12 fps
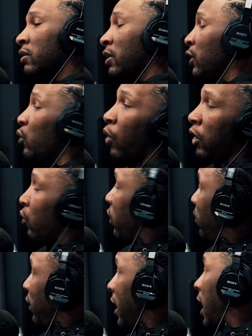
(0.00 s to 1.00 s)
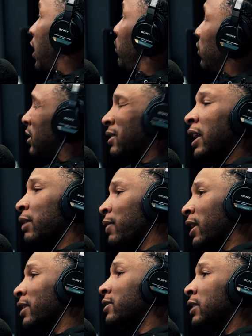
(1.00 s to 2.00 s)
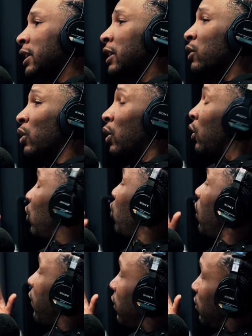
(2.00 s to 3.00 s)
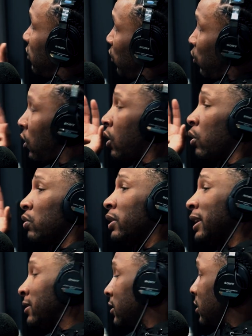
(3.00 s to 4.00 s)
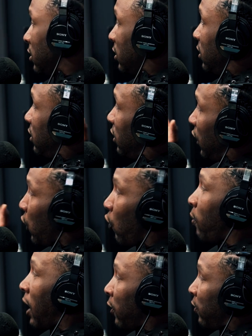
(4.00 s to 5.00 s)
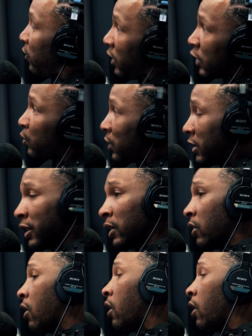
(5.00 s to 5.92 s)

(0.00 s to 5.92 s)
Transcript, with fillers: whether you're working with them or not, just like man, the city or whoever, the world needs to know about this particular